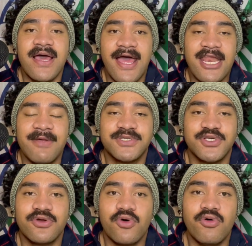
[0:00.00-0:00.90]
an
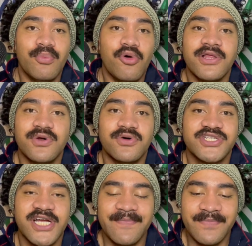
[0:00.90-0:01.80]
episode called Ball and All
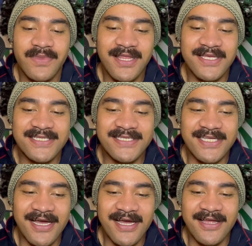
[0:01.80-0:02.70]
Chat. This is
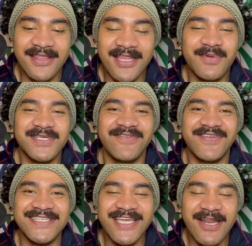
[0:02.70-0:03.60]
number
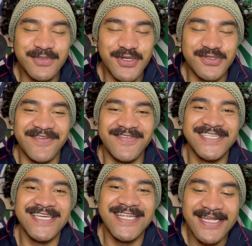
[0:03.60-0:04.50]
17, episode
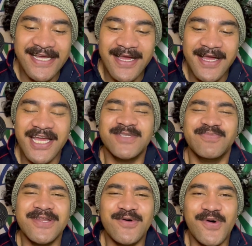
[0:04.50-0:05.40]
17. It's
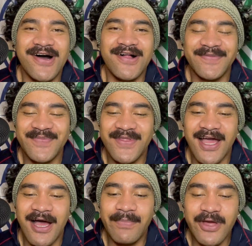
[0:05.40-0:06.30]
been a while.
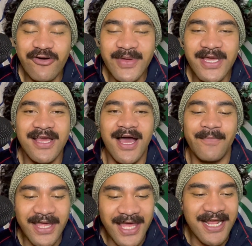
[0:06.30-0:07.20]
Bear with me.
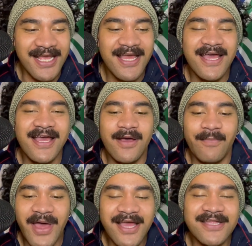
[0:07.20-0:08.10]
I'm getting
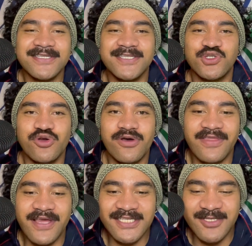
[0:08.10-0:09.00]
back into the swing of
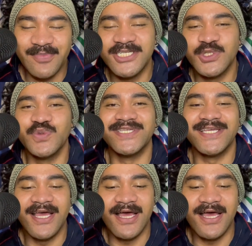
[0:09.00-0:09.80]
things, especially